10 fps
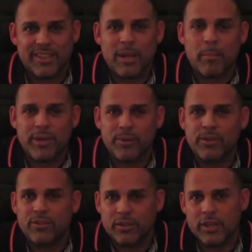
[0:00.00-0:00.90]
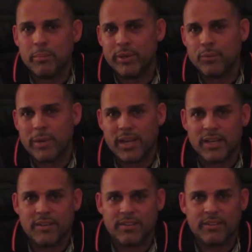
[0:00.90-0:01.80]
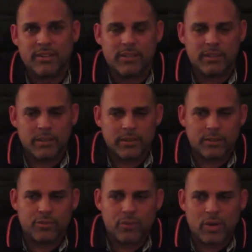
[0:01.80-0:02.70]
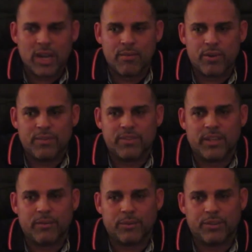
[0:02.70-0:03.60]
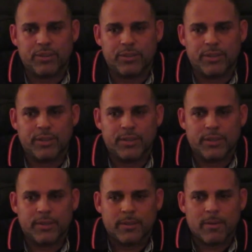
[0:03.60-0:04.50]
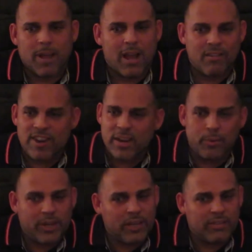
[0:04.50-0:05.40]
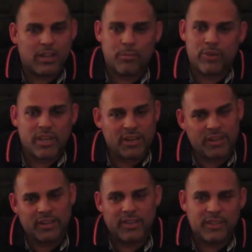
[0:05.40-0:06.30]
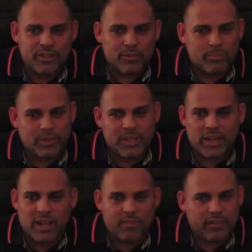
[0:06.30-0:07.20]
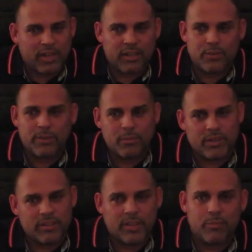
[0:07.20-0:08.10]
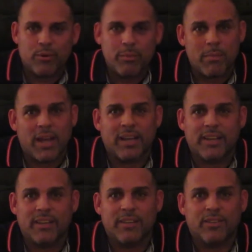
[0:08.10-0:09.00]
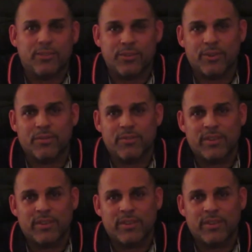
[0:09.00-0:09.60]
He appealed my ace. The short line ref said it was good. I ran away celebrating, but then after like 20 minutes, they brought me back in to serve.